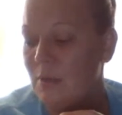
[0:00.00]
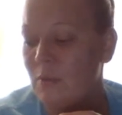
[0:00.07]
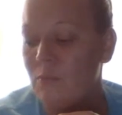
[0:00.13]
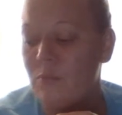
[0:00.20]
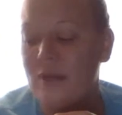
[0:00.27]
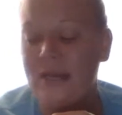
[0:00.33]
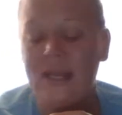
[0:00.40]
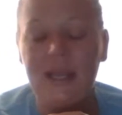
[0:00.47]

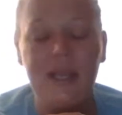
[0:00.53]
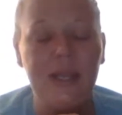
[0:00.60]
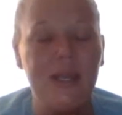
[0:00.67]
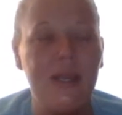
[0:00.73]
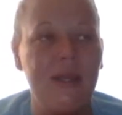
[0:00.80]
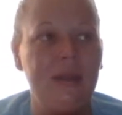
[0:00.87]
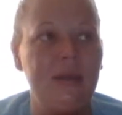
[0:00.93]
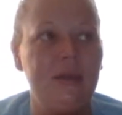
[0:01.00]
When
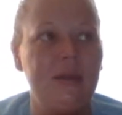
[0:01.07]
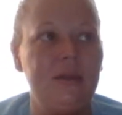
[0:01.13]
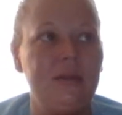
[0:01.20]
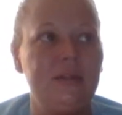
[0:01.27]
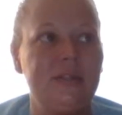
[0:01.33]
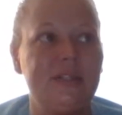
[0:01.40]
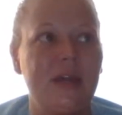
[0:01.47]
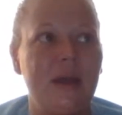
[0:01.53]
he
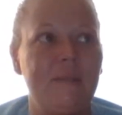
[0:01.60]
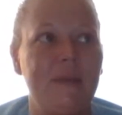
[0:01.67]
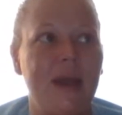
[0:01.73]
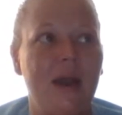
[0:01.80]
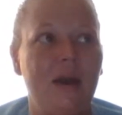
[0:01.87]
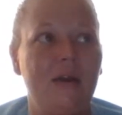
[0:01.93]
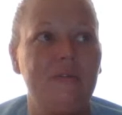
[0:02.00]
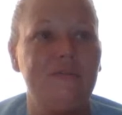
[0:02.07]
is
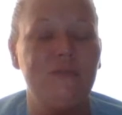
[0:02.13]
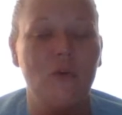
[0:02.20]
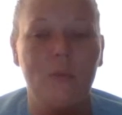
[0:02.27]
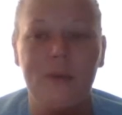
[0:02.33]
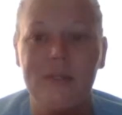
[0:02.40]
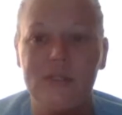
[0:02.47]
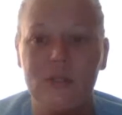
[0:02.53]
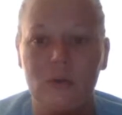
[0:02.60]
about 4
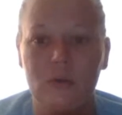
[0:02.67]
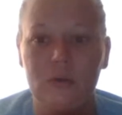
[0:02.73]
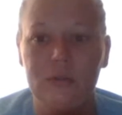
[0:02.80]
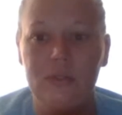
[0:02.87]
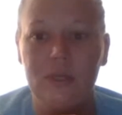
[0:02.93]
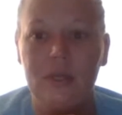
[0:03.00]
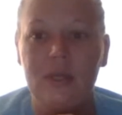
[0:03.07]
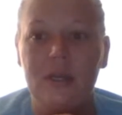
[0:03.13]
months
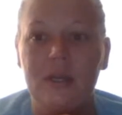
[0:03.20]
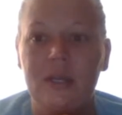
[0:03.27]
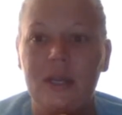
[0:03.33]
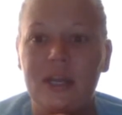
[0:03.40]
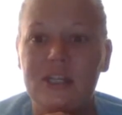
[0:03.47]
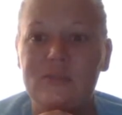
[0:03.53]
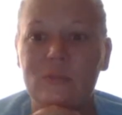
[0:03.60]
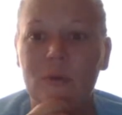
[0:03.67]
old
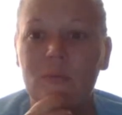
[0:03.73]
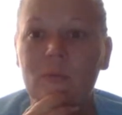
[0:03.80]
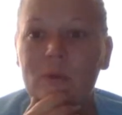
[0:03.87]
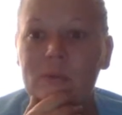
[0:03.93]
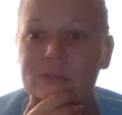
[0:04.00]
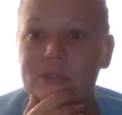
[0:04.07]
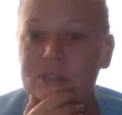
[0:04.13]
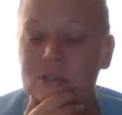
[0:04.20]
is when we
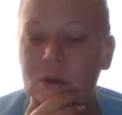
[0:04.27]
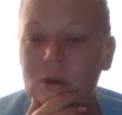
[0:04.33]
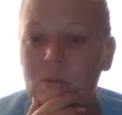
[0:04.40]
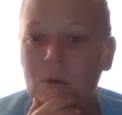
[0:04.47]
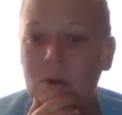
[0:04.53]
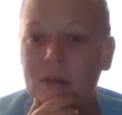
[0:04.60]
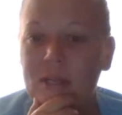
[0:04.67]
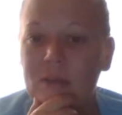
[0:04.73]
will
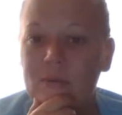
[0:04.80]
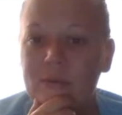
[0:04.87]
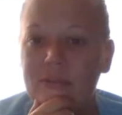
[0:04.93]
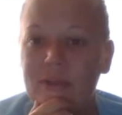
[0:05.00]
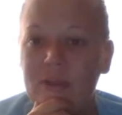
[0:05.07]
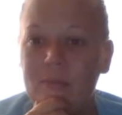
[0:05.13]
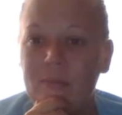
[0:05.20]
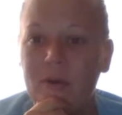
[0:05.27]
start working
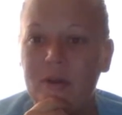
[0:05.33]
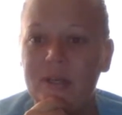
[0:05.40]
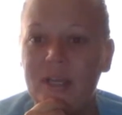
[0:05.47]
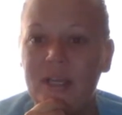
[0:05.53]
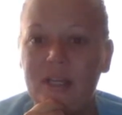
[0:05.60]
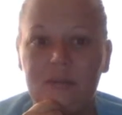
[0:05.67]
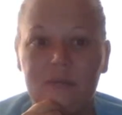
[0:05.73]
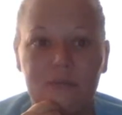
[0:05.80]
with him on
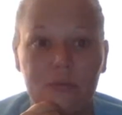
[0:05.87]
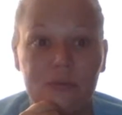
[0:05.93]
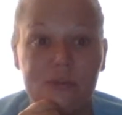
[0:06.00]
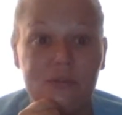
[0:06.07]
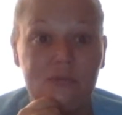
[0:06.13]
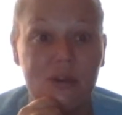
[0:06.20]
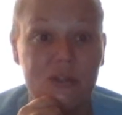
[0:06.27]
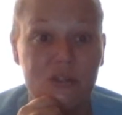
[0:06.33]
eating
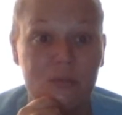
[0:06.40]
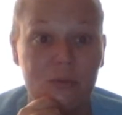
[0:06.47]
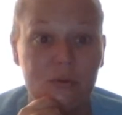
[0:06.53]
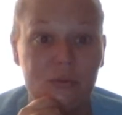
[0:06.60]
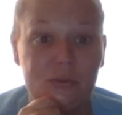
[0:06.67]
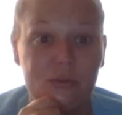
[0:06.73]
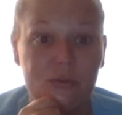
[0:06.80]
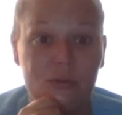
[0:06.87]
fruits and
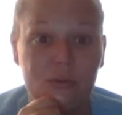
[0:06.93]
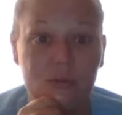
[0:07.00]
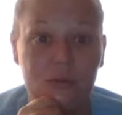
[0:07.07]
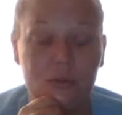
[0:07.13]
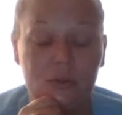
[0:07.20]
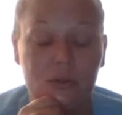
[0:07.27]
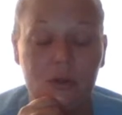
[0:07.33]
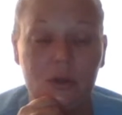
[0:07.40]
vegetables.
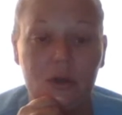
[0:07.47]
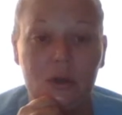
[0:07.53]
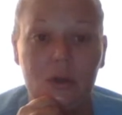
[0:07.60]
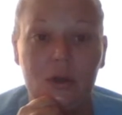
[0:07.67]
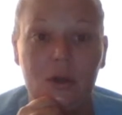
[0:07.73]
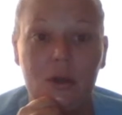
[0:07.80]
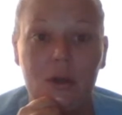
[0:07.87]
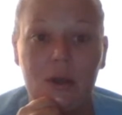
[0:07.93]

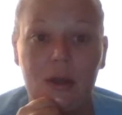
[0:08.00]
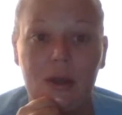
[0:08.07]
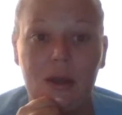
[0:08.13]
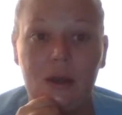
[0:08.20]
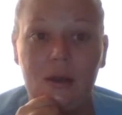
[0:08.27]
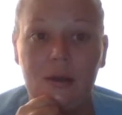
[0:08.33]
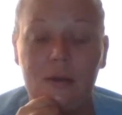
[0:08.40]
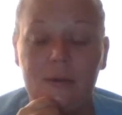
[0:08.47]

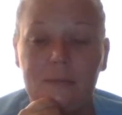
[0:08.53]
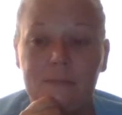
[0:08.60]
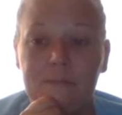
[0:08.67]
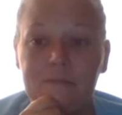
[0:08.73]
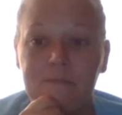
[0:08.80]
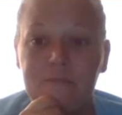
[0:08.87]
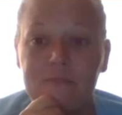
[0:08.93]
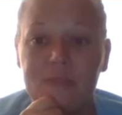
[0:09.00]

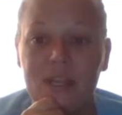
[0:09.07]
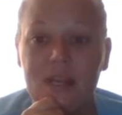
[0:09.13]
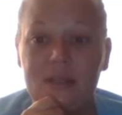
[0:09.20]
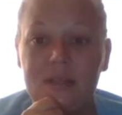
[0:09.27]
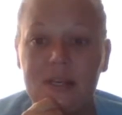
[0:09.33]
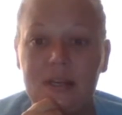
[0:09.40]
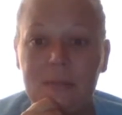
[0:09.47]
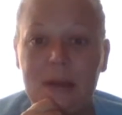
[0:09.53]
And
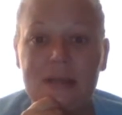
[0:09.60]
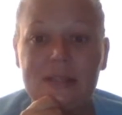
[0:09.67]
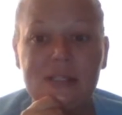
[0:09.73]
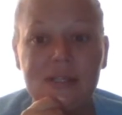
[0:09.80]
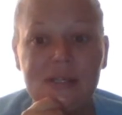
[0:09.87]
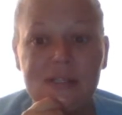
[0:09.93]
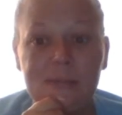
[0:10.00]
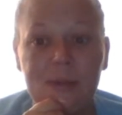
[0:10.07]
then at about
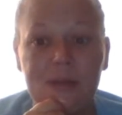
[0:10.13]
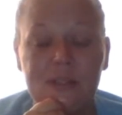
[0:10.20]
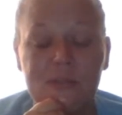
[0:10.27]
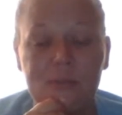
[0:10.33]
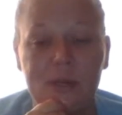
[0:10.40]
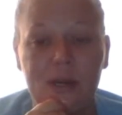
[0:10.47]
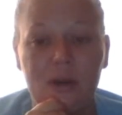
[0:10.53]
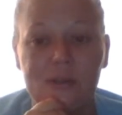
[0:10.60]
6
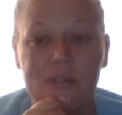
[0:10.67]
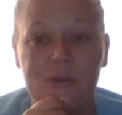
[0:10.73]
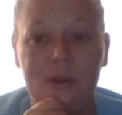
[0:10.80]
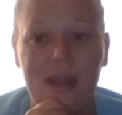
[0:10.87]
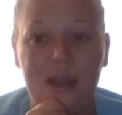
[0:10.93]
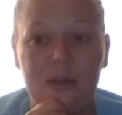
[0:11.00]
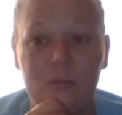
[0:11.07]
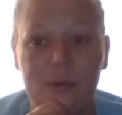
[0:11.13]
months, we also
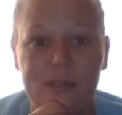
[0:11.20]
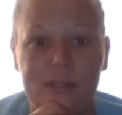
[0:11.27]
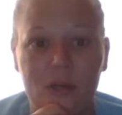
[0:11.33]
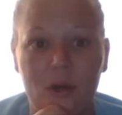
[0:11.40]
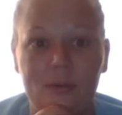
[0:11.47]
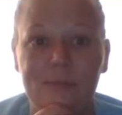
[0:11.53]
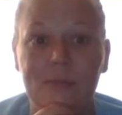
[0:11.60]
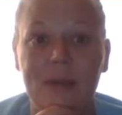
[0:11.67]
add what is
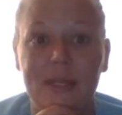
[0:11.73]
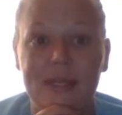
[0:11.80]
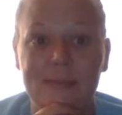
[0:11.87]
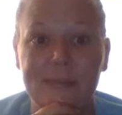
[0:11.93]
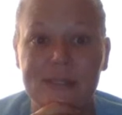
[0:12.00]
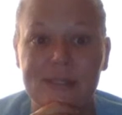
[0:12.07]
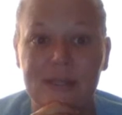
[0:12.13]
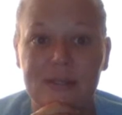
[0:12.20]
called monkey
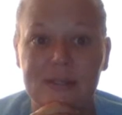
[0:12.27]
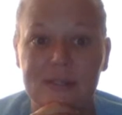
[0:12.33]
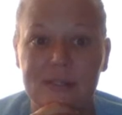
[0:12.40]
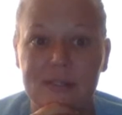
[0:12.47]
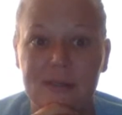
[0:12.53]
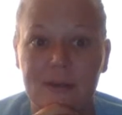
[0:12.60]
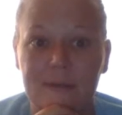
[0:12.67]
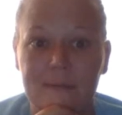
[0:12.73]
biscuits.